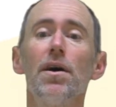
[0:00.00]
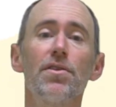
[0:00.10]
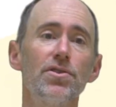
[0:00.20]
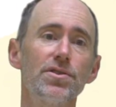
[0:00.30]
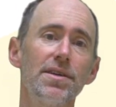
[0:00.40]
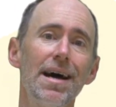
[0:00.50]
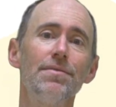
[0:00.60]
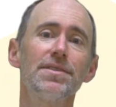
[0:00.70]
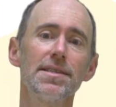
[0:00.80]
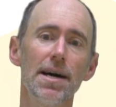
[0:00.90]
others
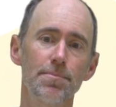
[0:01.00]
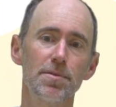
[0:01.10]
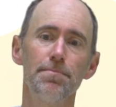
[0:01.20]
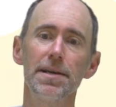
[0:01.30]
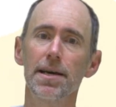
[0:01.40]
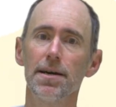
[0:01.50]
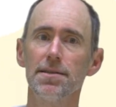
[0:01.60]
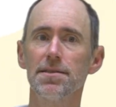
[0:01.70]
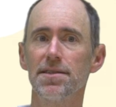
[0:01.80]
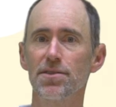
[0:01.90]
have stopped
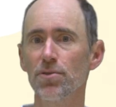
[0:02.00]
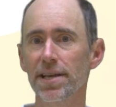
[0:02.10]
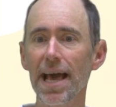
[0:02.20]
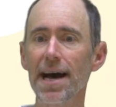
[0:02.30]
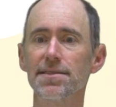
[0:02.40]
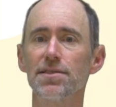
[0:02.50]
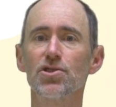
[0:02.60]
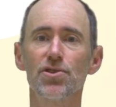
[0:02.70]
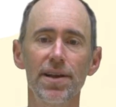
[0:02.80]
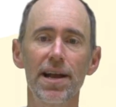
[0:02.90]
because there's only gas in
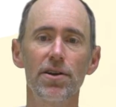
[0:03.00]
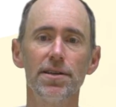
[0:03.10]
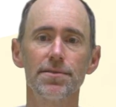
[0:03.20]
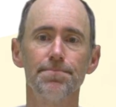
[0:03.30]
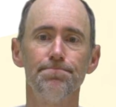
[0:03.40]
certain areas.